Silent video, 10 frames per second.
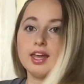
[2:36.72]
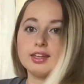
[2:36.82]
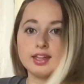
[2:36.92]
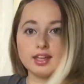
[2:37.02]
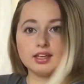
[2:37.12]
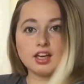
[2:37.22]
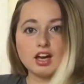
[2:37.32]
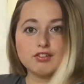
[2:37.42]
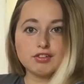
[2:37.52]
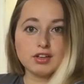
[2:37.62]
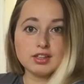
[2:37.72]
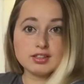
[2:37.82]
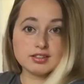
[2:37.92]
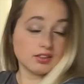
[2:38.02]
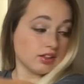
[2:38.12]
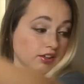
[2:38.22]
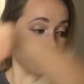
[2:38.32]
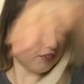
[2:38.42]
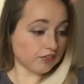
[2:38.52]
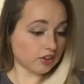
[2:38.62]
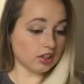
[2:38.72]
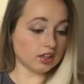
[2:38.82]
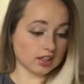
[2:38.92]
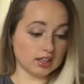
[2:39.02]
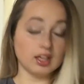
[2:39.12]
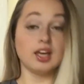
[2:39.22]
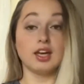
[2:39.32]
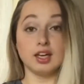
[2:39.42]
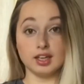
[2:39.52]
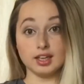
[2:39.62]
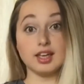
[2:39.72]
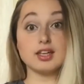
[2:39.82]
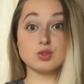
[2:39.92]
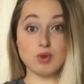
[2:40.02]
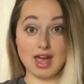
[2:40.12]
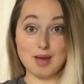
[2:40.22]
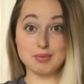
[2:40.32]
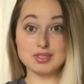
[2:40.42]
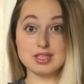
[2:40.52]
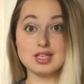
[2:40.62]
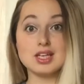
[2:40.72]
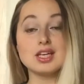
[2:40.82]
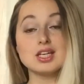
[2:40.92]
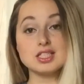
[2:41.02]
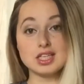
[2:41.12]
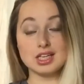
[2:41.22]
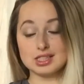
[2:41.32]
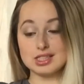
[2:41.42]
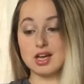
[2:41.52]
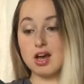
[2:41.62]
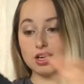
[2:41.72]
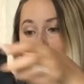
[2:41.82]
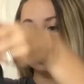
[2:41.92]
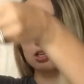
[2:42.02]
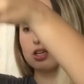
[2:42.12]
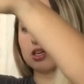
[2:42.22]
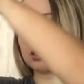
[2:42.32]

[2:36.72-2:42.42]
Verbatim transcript: and then cover it. So your foot is wrapped. Take a sock,